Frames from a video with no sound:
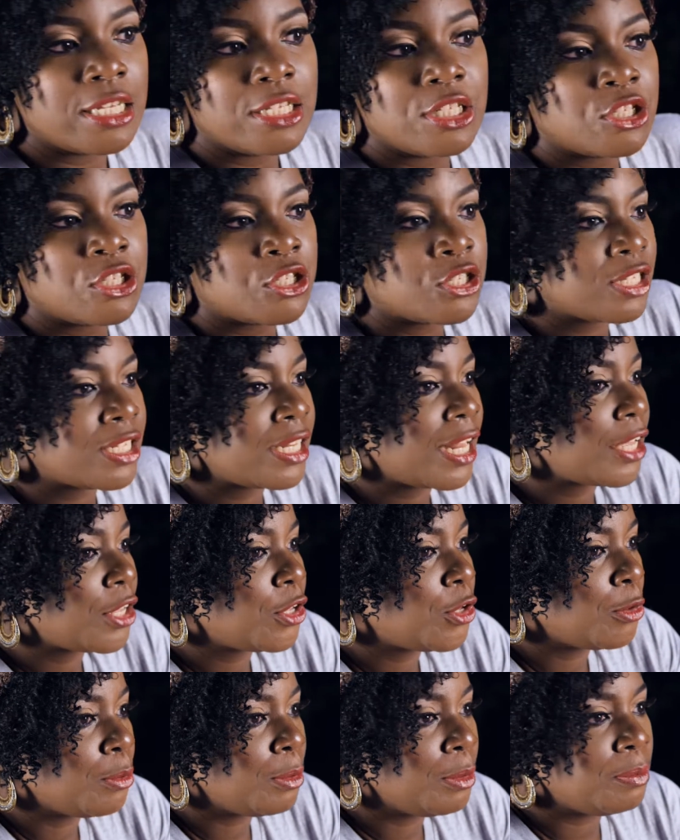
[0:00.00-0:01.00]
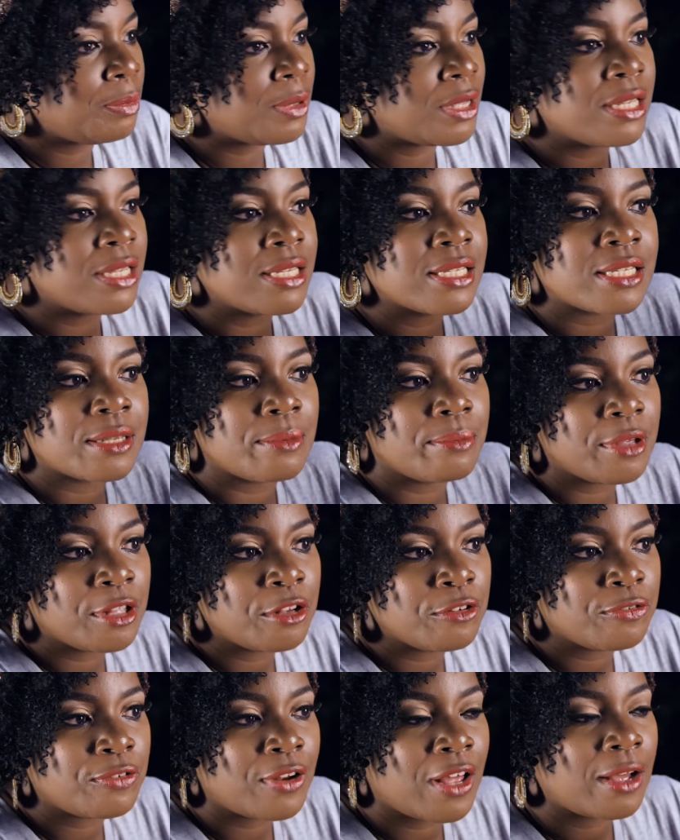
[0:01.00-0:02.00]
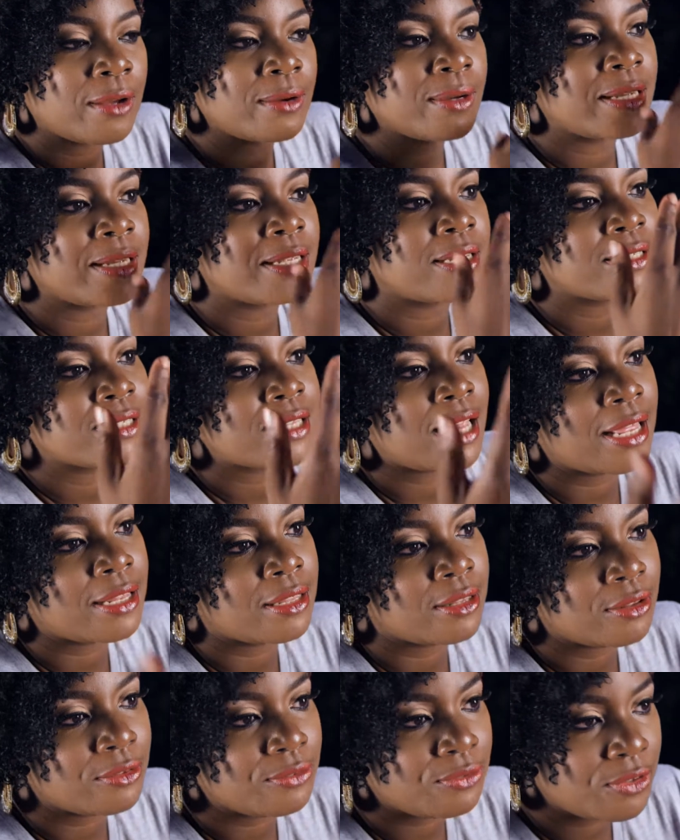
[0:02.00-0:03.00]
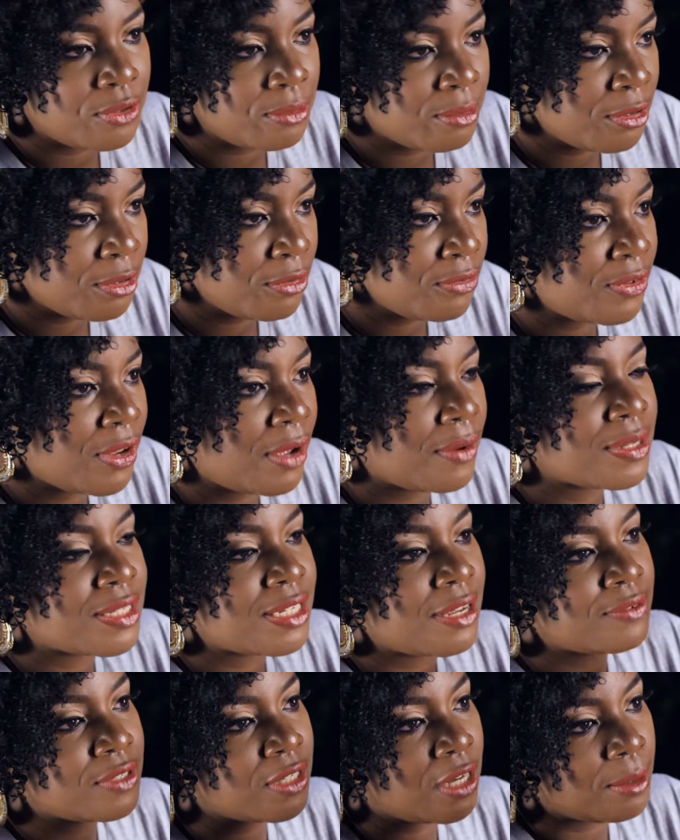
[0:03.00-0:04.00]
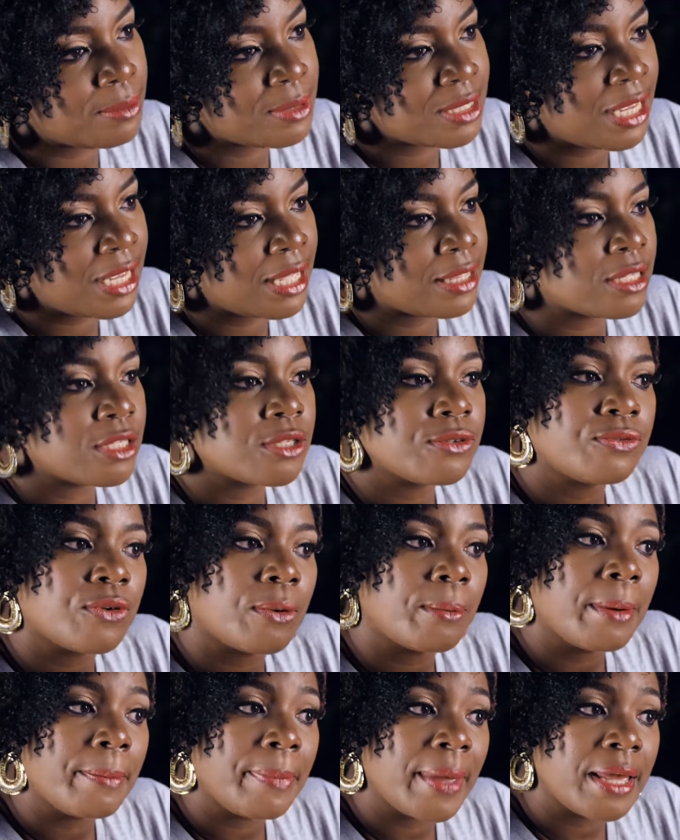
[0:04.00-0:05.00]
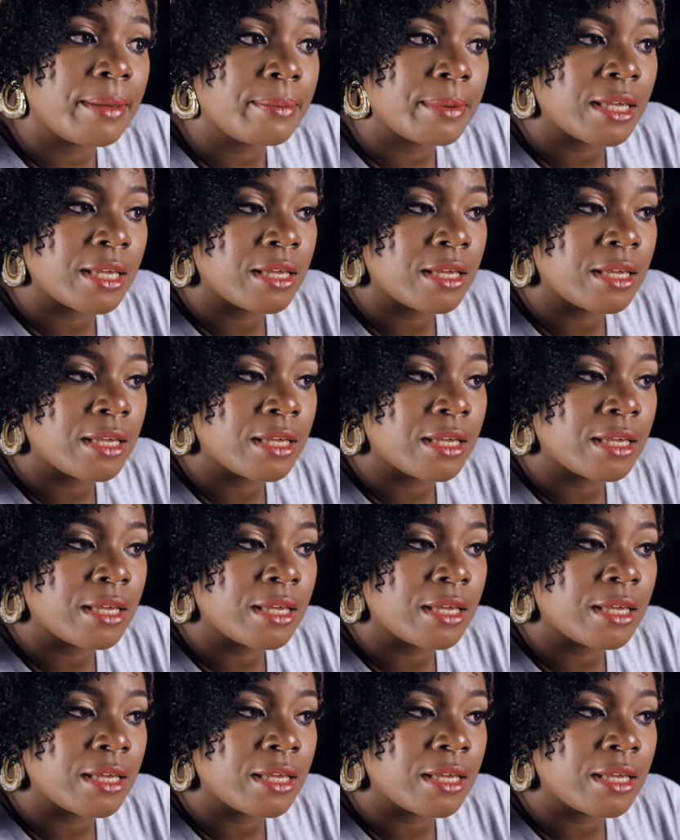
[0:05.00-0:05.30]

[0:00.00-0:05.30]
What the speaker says: Just like human beings, the male flowers and the female flowers have to come together to form a baby.